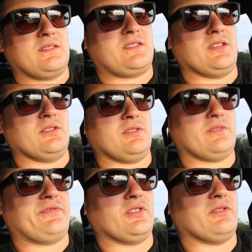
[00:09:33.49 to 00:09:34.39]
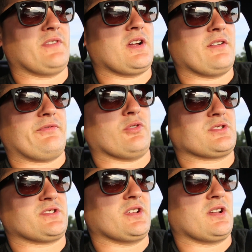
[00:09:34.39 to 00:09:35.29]
Still feel very
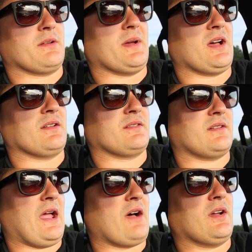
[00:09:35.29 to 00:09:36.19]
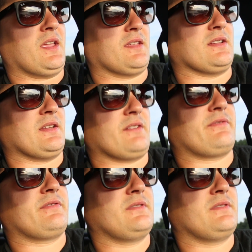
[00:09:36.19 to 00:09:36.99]
fortunate about how I get to live.